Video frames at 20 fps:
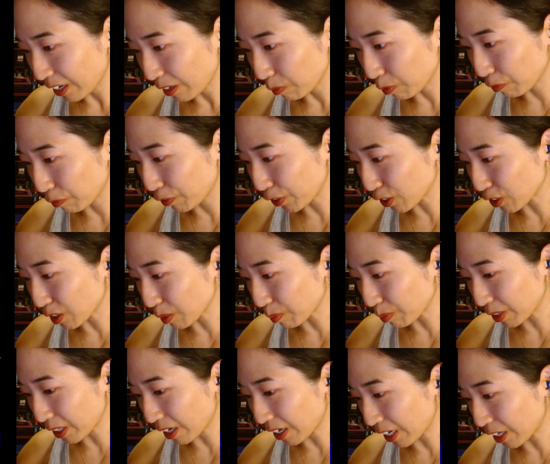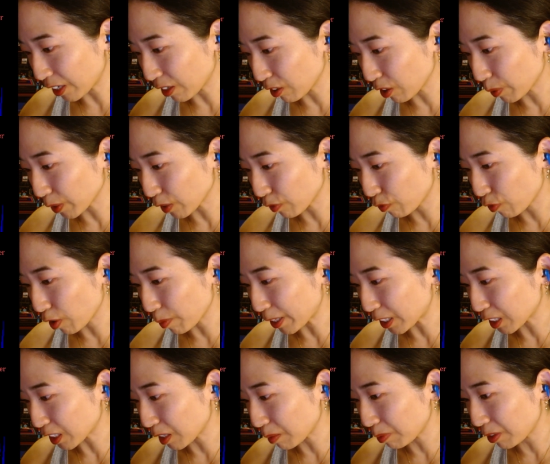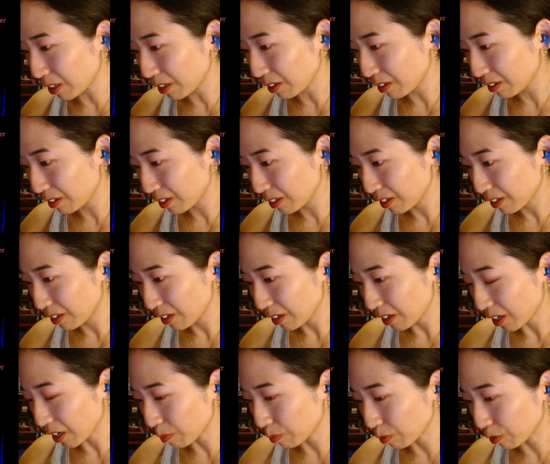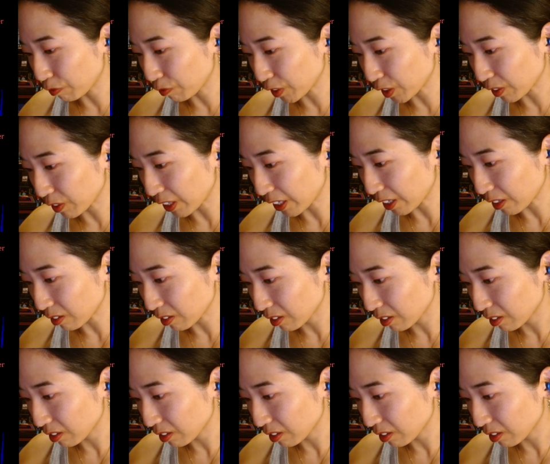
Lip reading: We'll figure something out. I don't know what the format's going to be, and we'll figure that out.